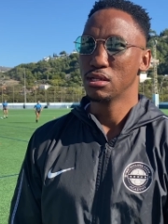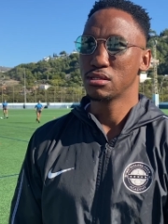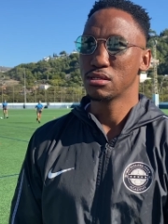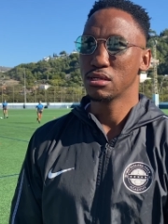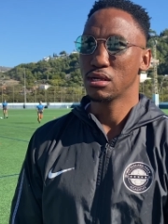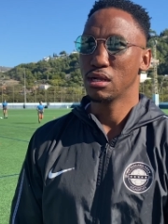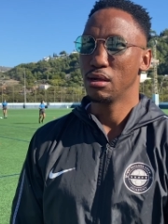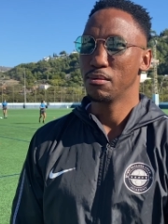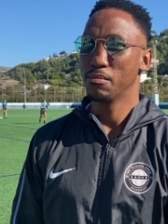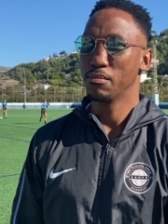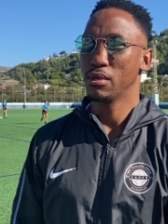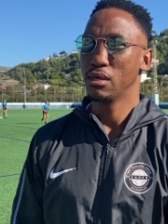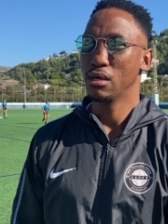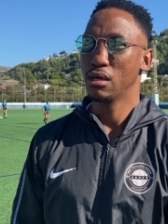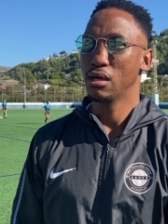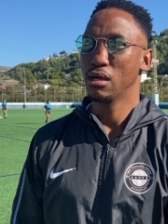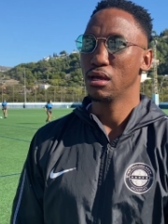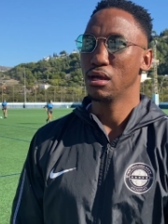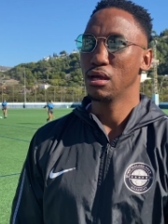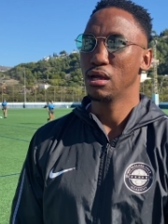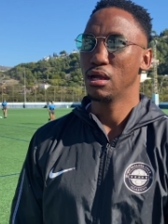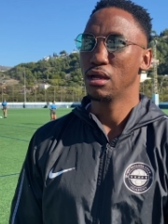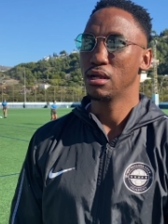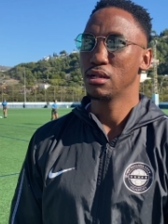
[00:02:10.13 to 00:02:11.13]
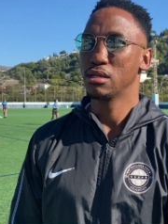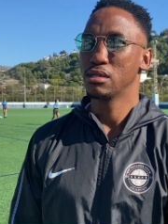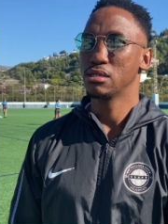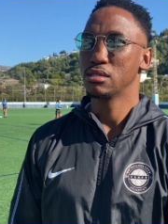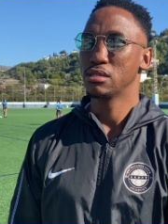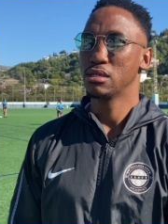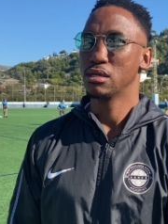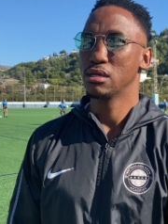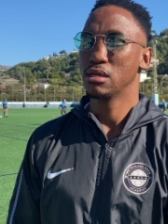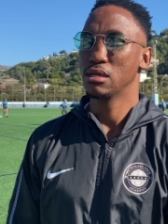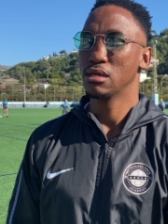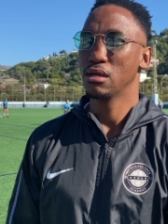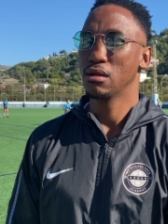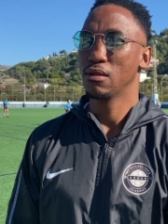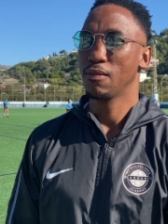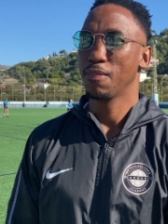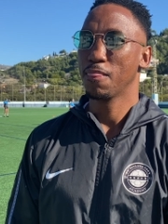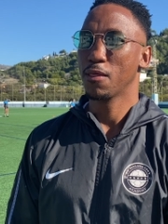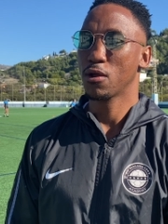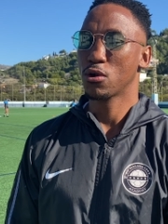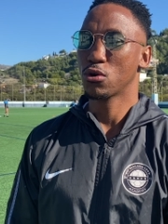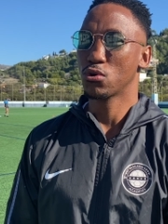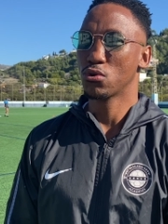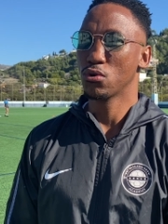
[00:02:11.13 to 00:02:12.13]
to come here and uh,
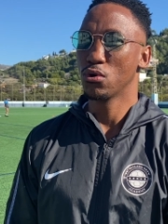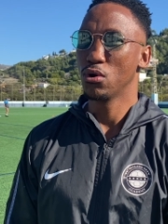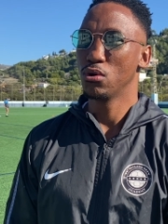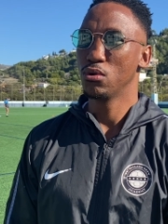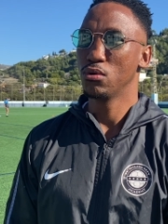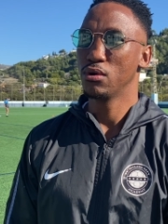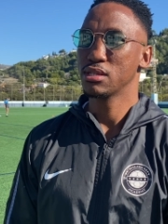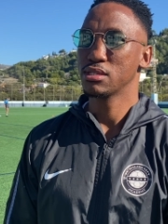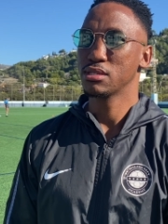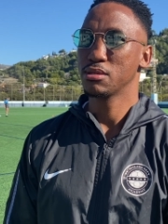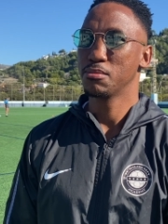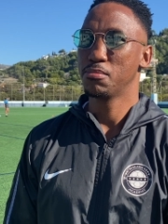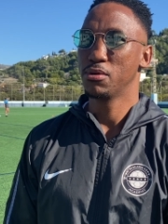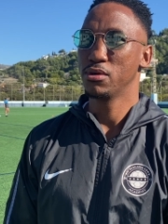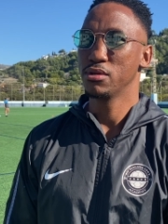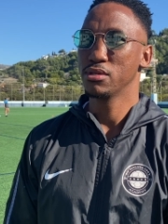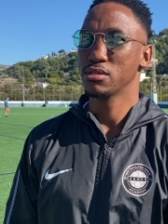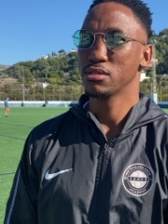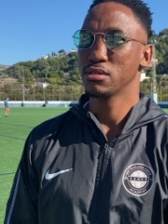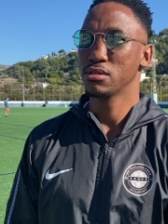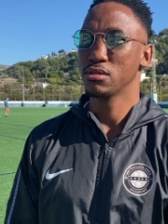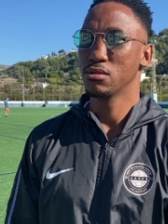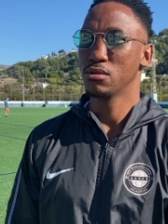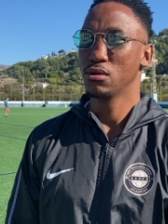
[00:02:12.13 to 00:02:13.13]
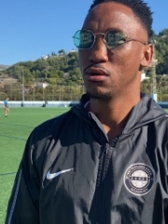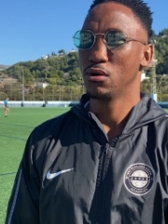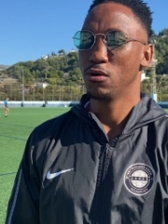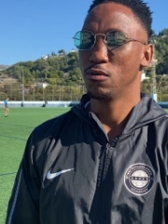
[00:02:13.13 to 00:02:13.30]
grow as a person,